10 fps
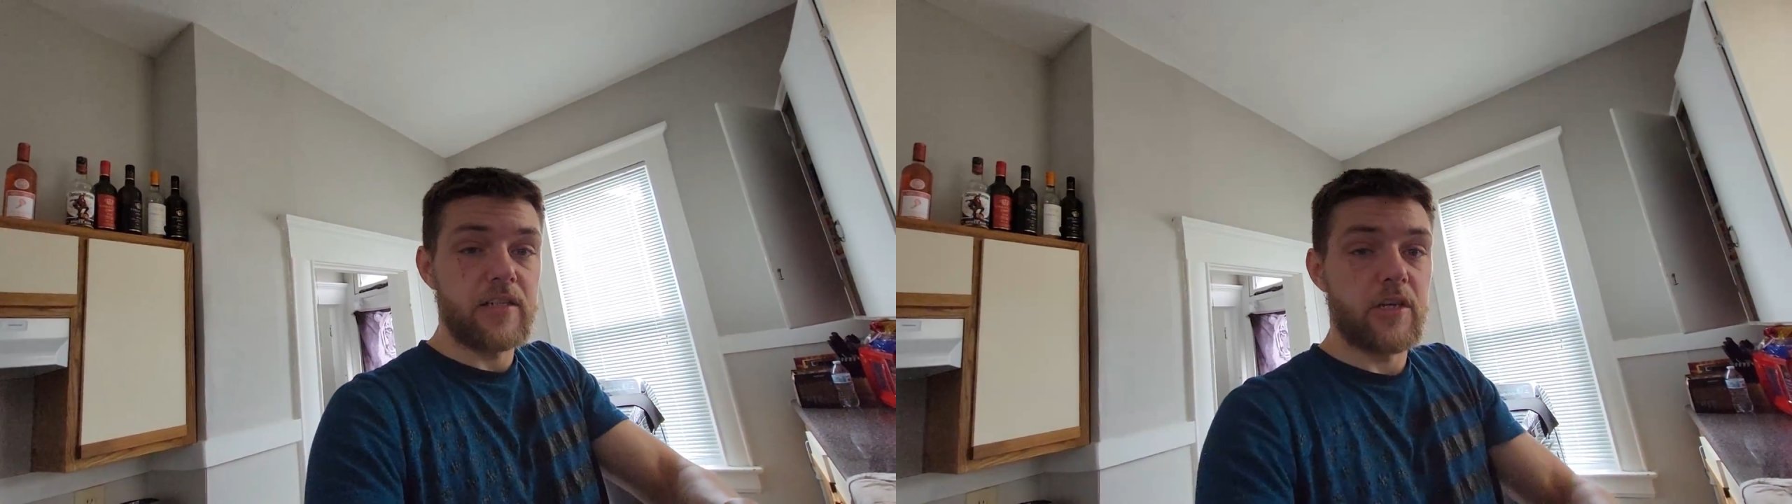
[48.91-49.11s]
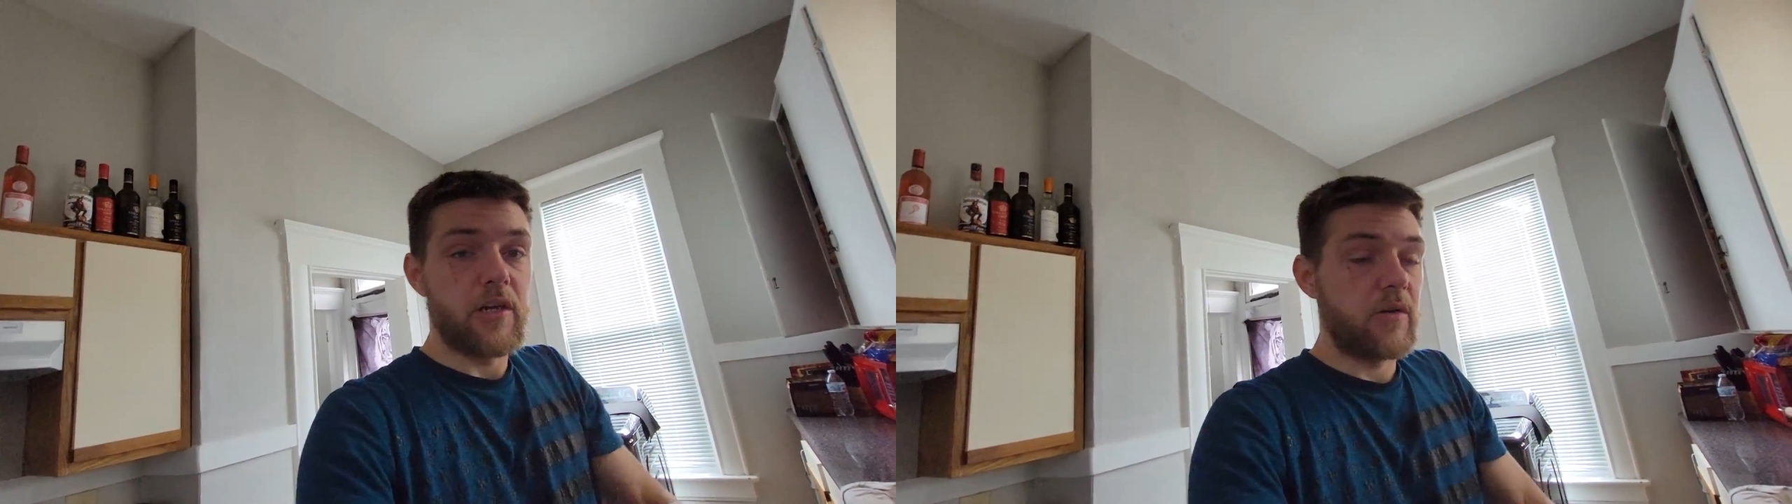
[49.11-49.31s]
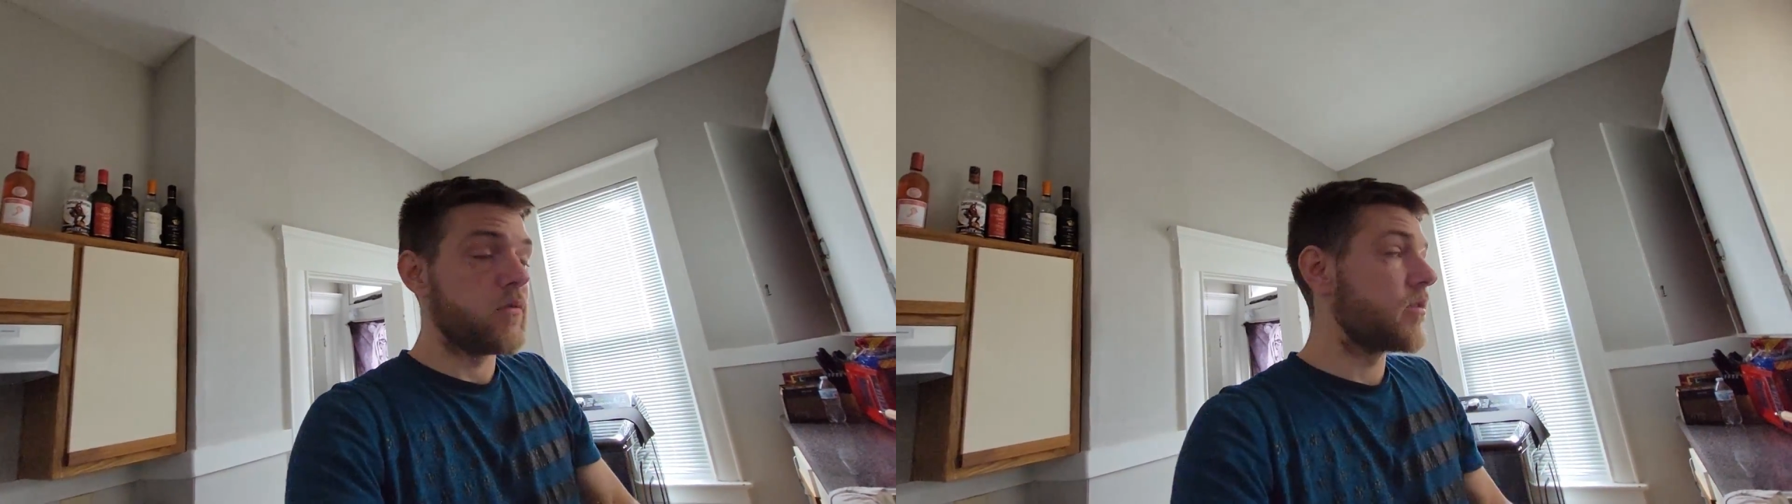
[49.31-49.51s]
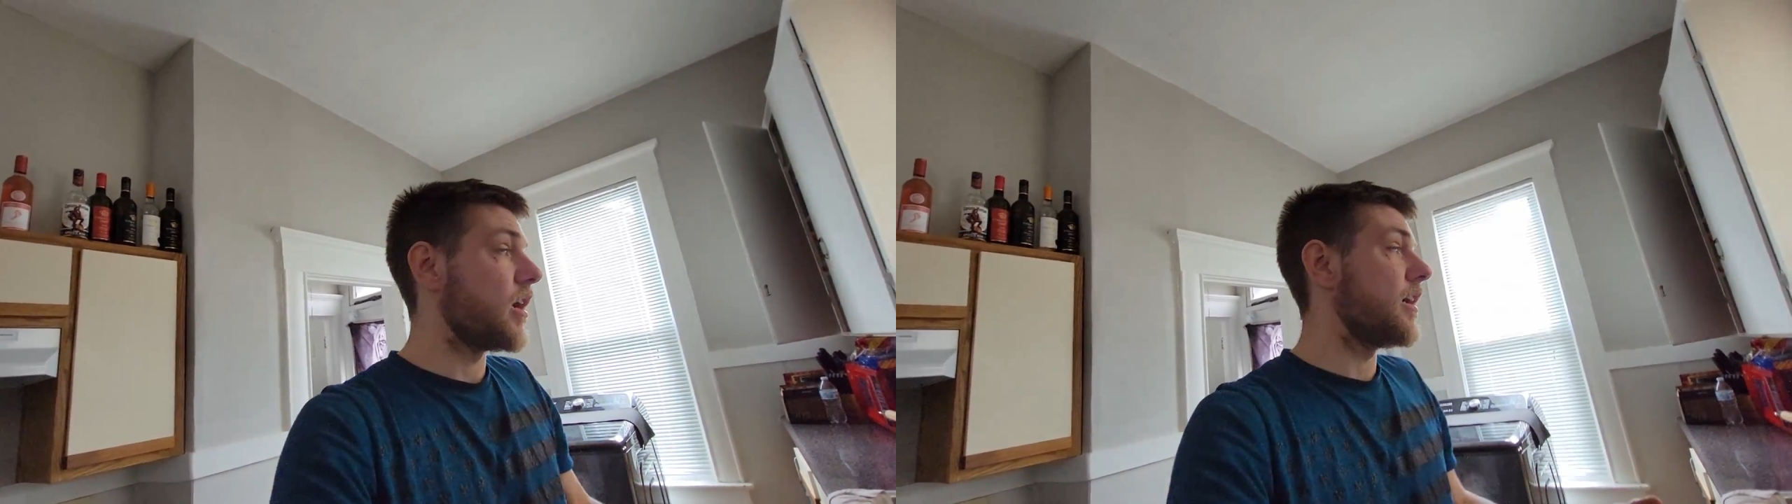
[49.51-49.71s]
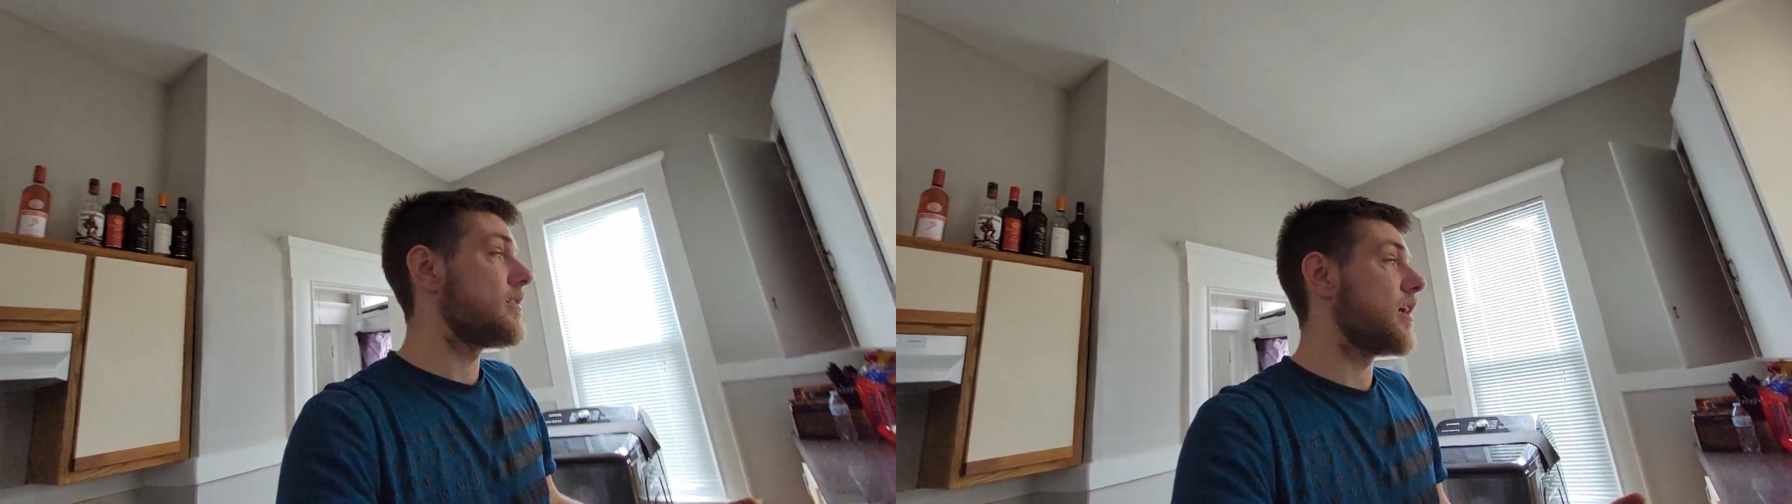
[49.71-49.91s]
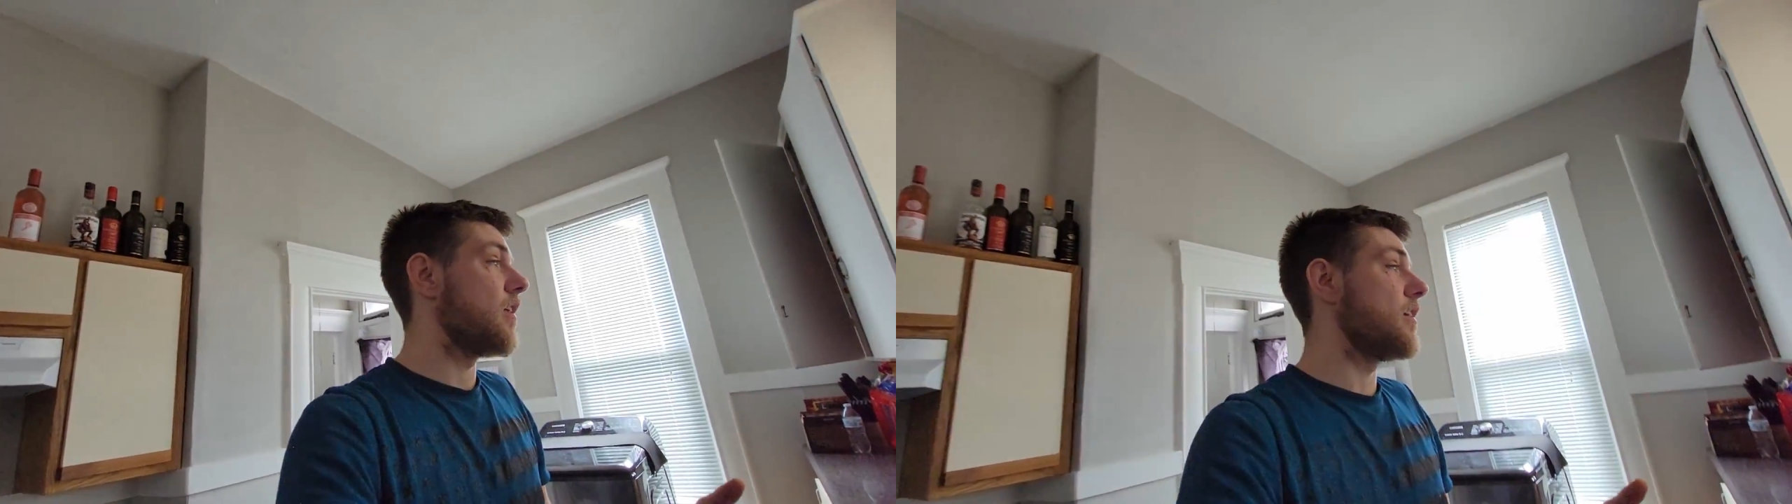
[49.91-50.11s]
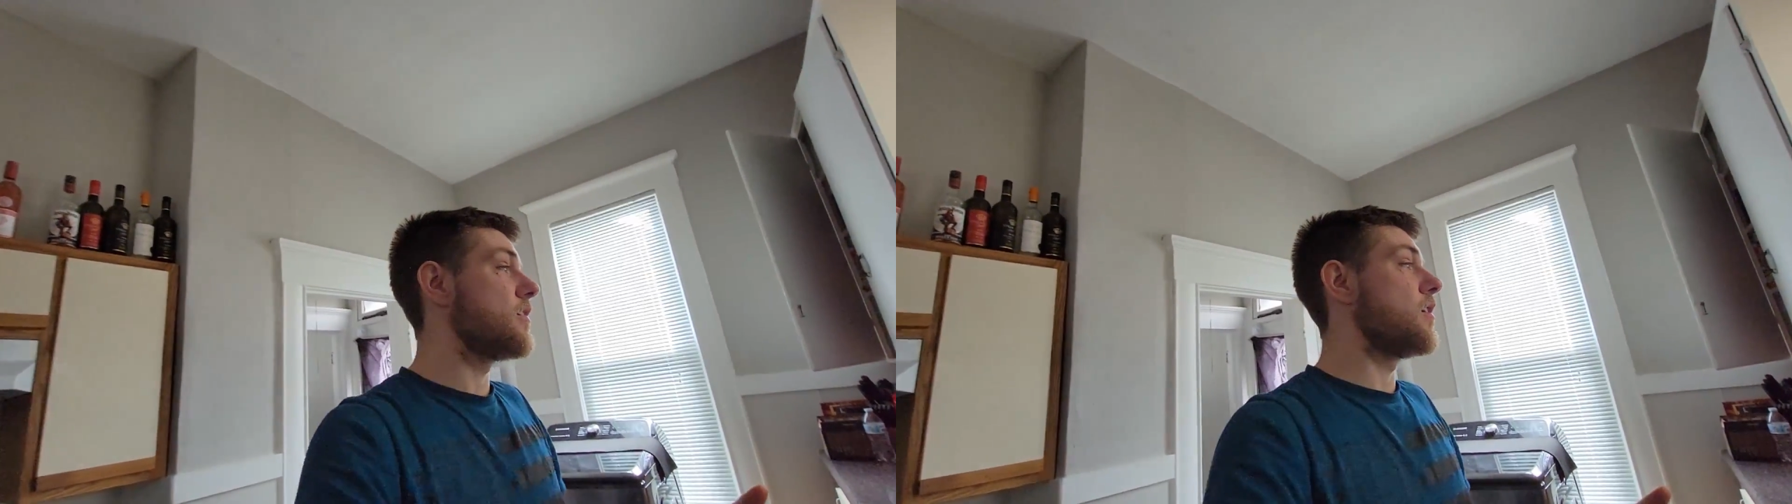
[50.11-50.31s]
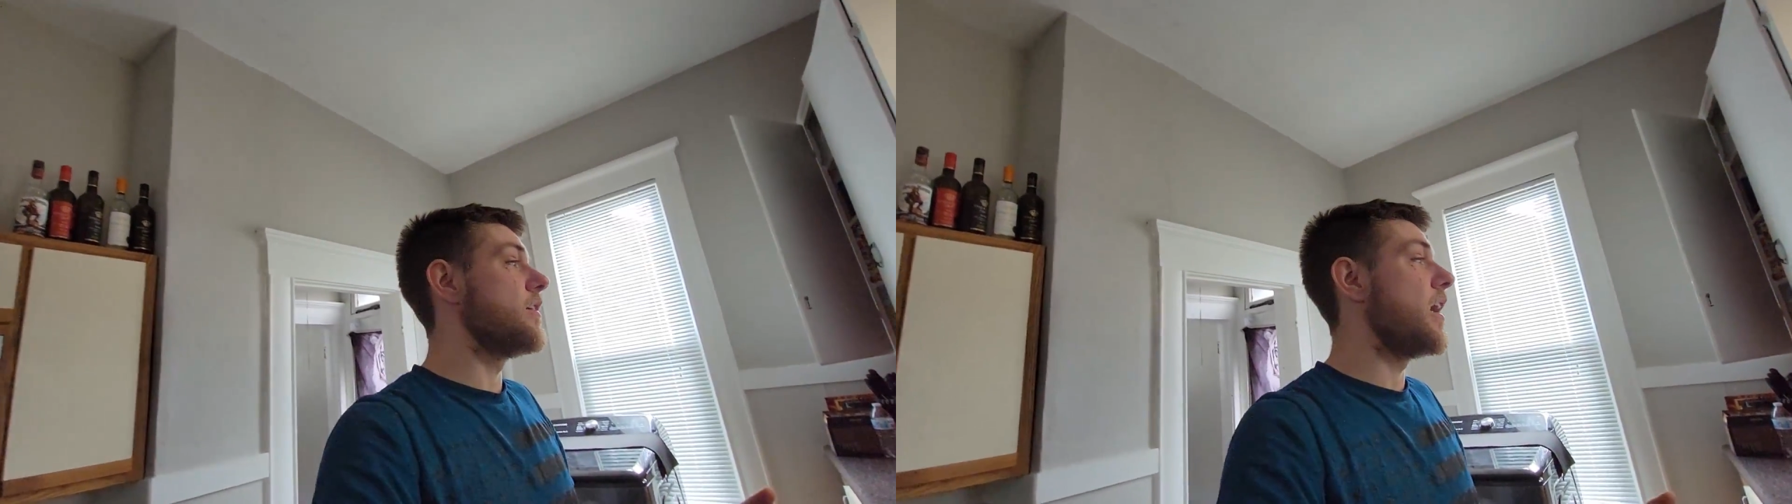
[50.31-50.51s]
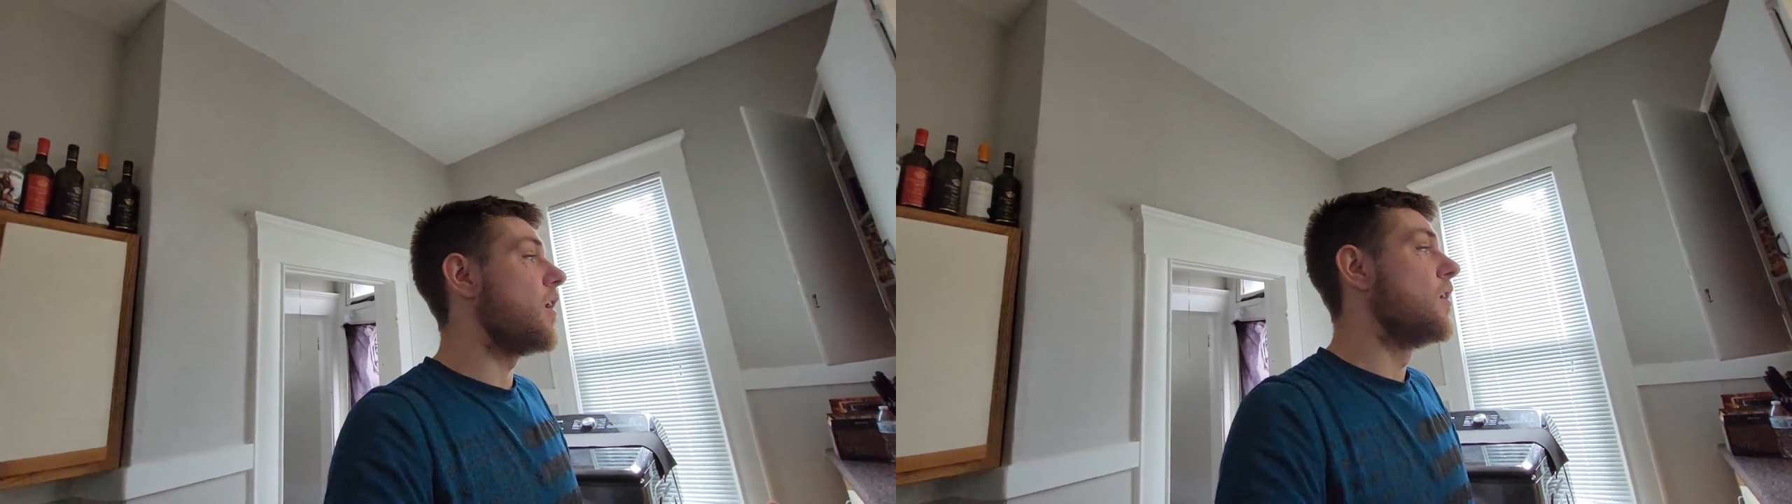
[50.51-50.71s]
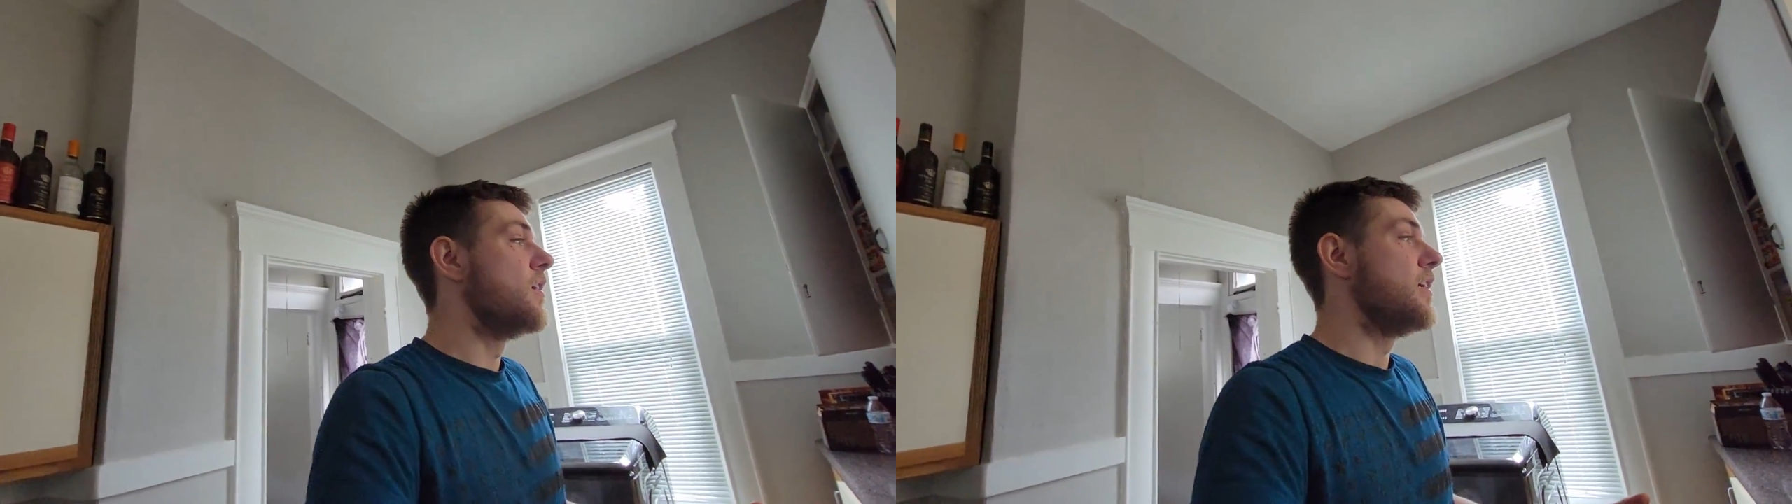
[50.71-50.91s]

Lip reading: show you guys how they turned out.